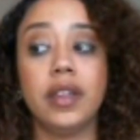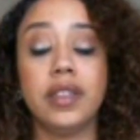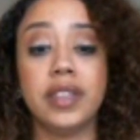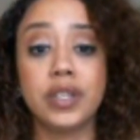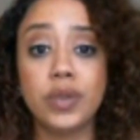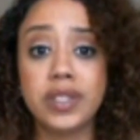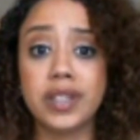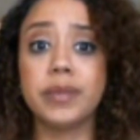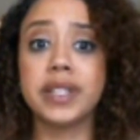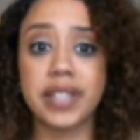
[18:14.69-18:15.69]
This was
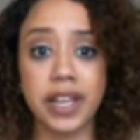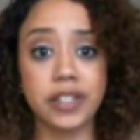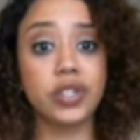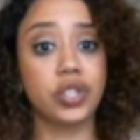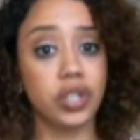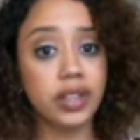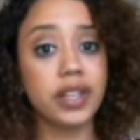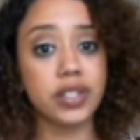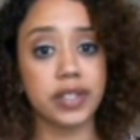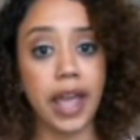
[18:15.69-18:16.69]
some intense shit
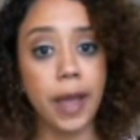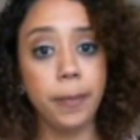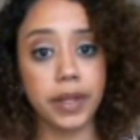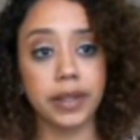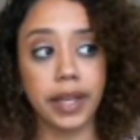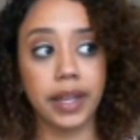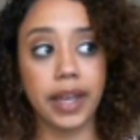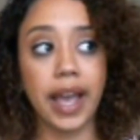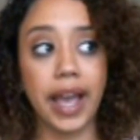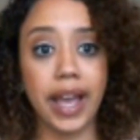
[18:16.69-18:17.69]
that just happened. Like,
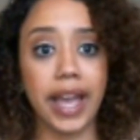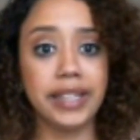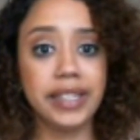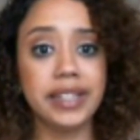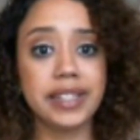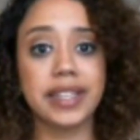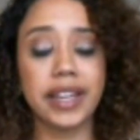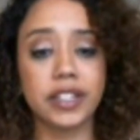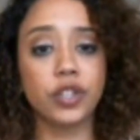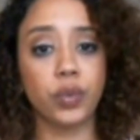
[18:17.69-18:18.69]
I need a
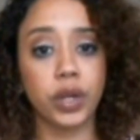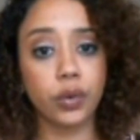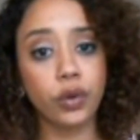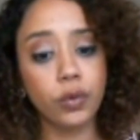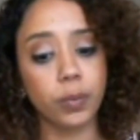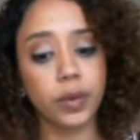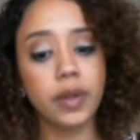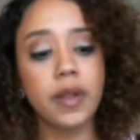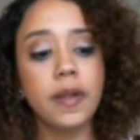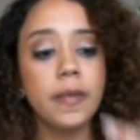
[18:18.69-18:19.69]
second to regroup.
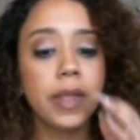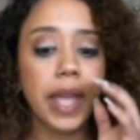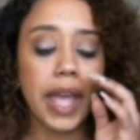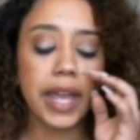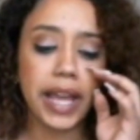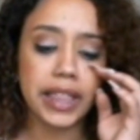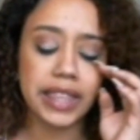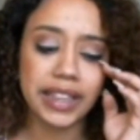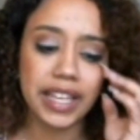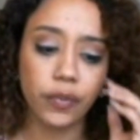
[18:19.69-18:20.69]
And I
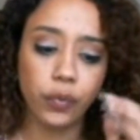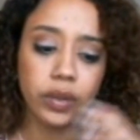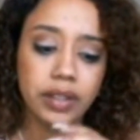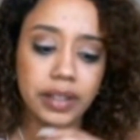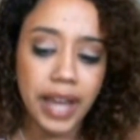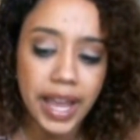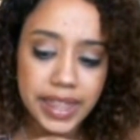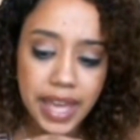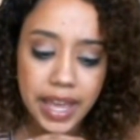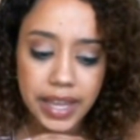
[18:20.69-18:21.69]
think that if we deny
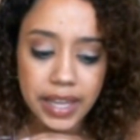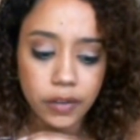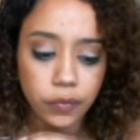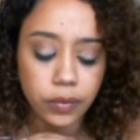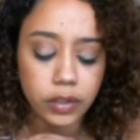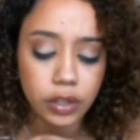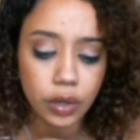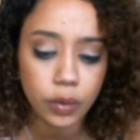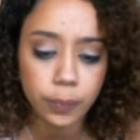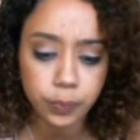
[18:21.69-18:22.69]
that and if, you
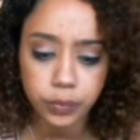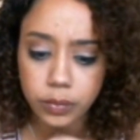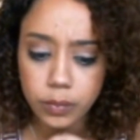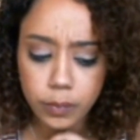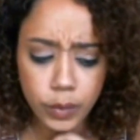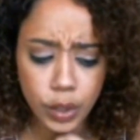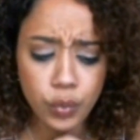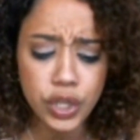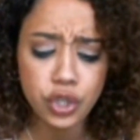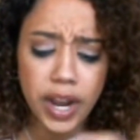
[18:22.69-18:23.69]
know,
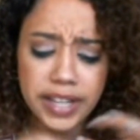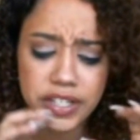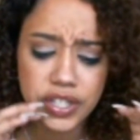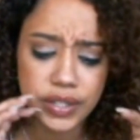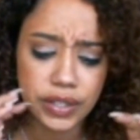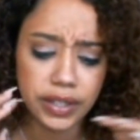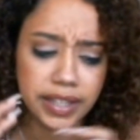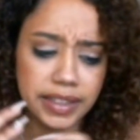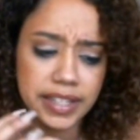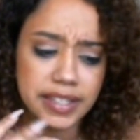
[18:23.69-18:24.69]
we try to just look
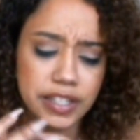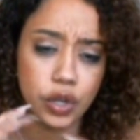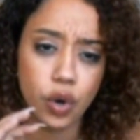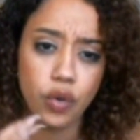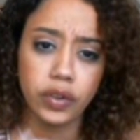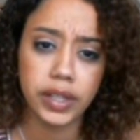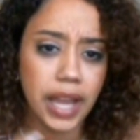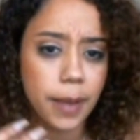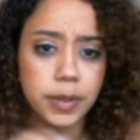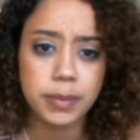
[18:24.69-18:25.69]
at things in an overly
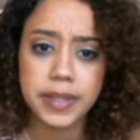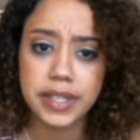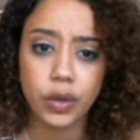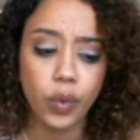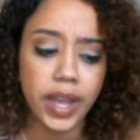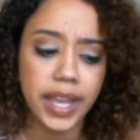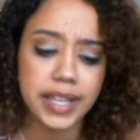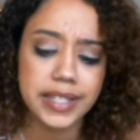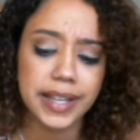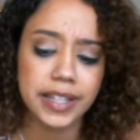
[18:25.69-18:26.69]
optimistic way,
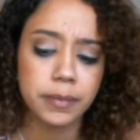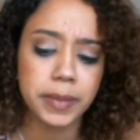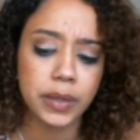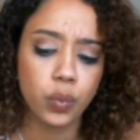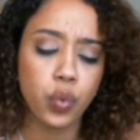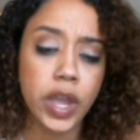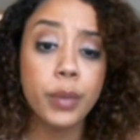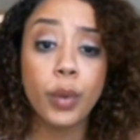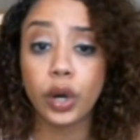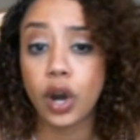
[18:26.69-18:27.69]
it's going to be way
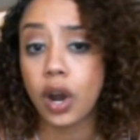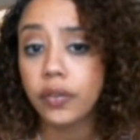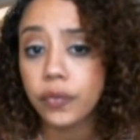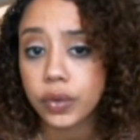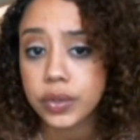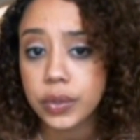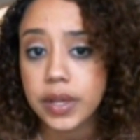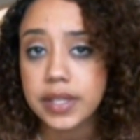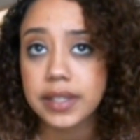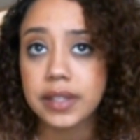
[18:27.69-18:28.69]
more harmful to
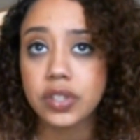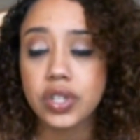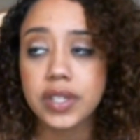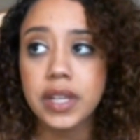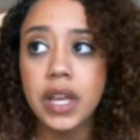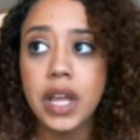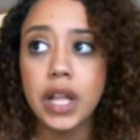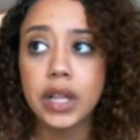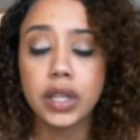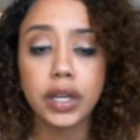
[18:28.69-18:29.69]
us than just
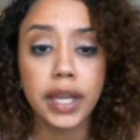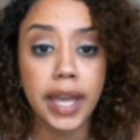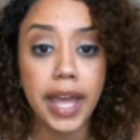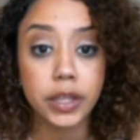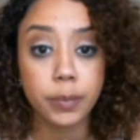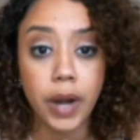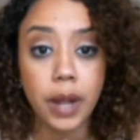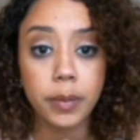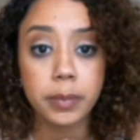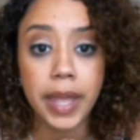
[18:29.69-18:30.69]
looking at the
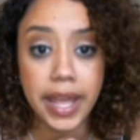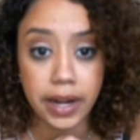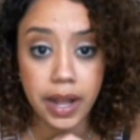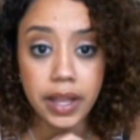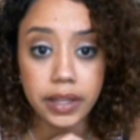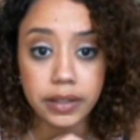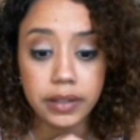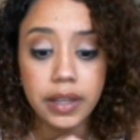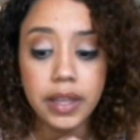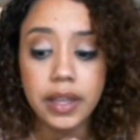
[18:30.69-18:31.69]
problem head on.
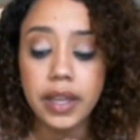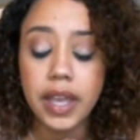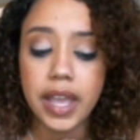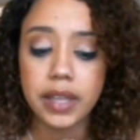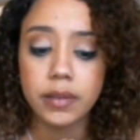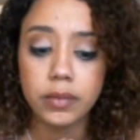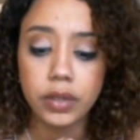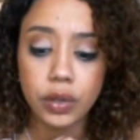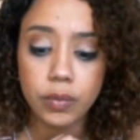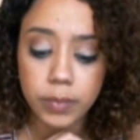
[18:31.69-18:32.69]
And,
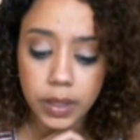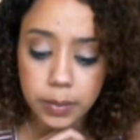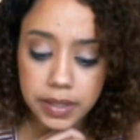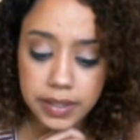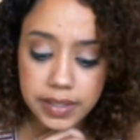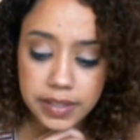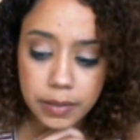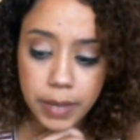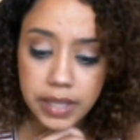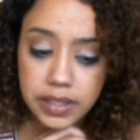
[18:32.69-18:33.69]
you know, maybe this is
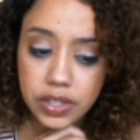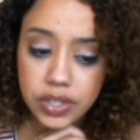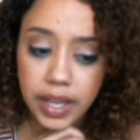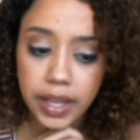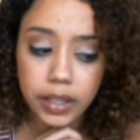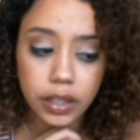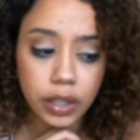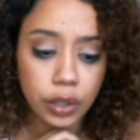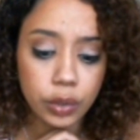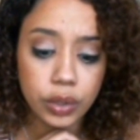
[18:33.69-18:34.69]
a message that,
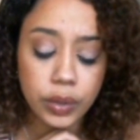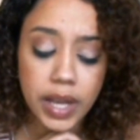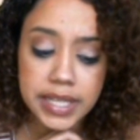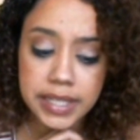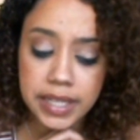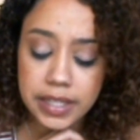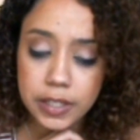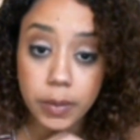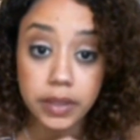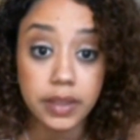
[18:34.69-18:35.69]
you know, you guys need
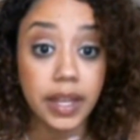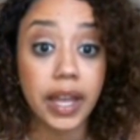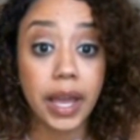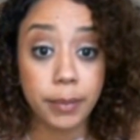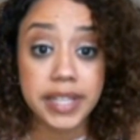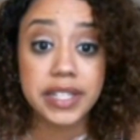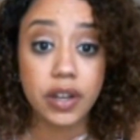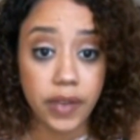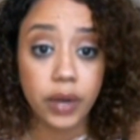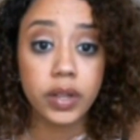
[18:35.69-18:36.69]
this month, and that I
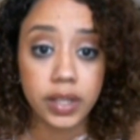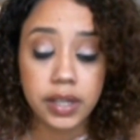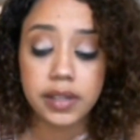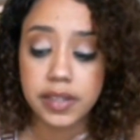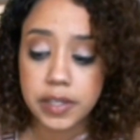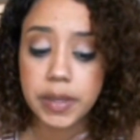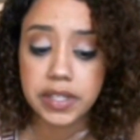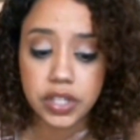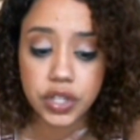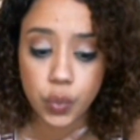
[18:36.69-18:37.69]
myself, I really needed this
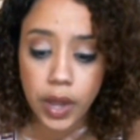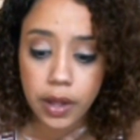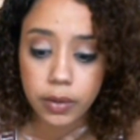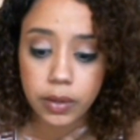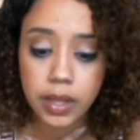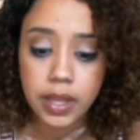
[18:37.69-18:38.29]
message as well.